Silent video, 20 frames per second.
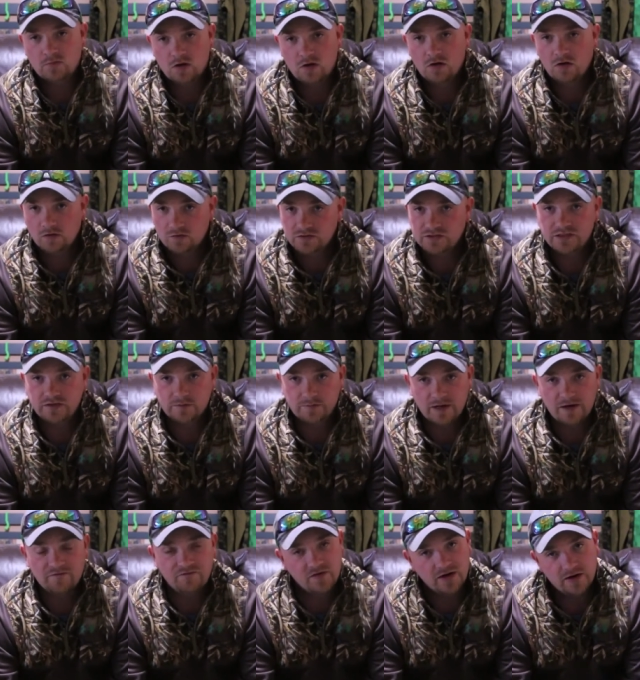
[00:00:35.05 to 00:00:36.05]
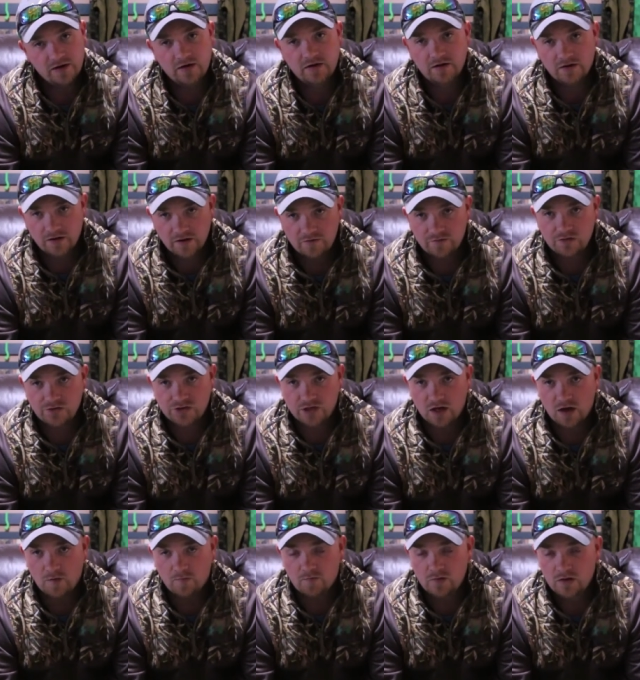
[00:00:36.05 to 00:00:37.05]
I'll go see about finding another
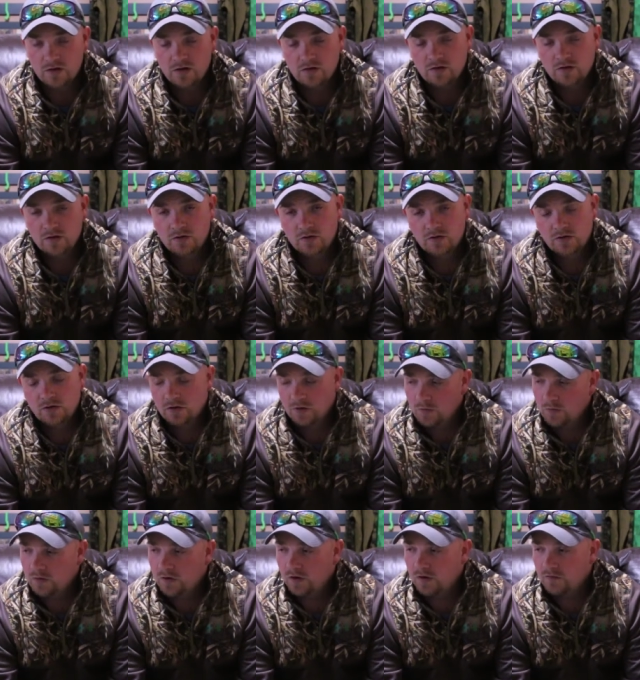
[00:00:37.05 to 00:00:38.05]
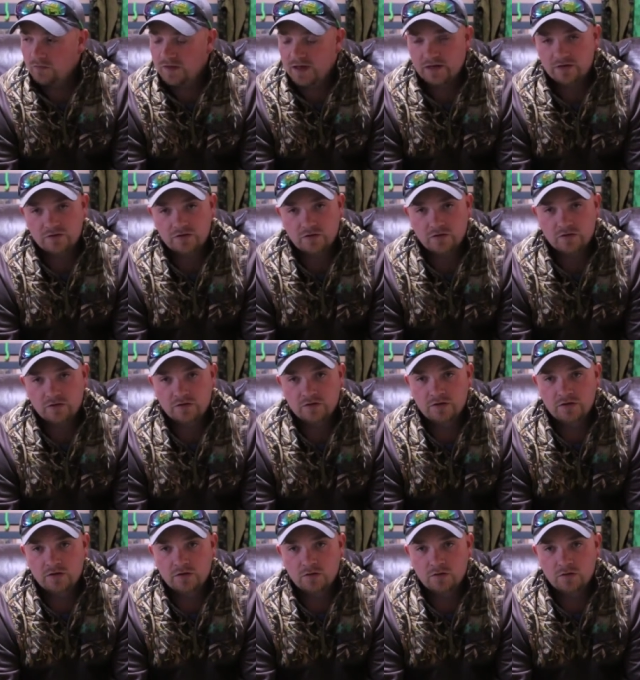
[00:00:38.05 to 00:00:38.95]
job. Well, that turned